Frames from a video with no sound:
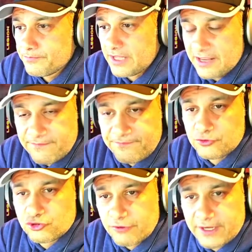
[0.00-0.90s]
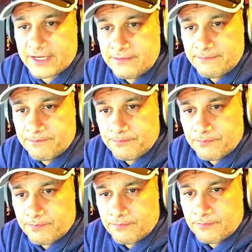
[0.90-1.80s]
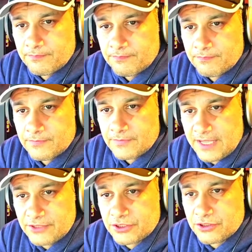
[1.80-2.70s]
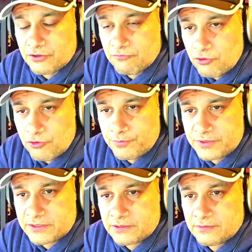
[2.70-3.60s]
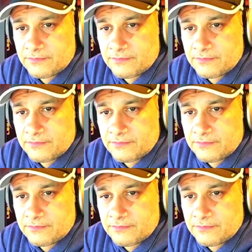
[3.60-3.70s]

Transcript: infiltrated into the groups.